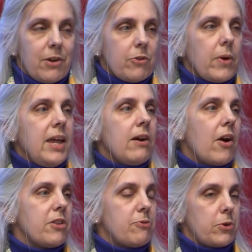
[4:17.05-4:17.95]
So he
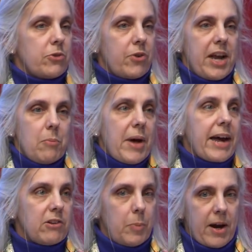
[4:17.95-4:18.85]
caught the first train
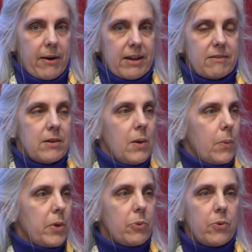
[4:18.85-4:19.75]
back to Paris,
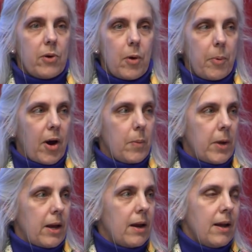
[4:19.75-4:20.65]
went through their
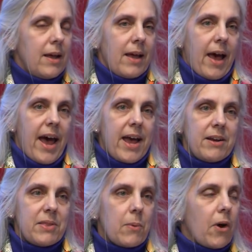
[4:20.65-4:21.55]
apartment,
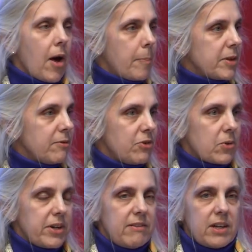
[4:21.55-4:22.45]
and there were a couple of
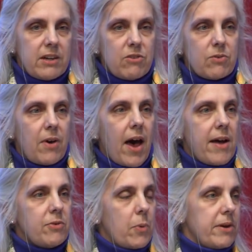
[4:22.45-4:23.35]
stories that had
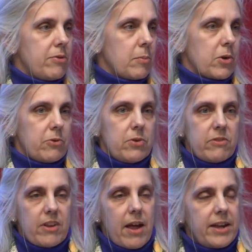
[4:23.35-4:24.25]
survived. One of them, Gertrude
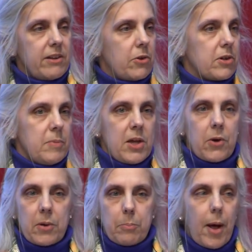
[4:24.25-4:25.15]
Stein, had told him he
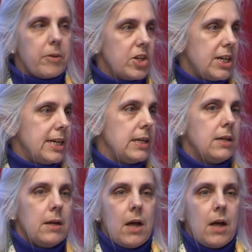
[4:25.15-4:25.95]
couldn't publish it.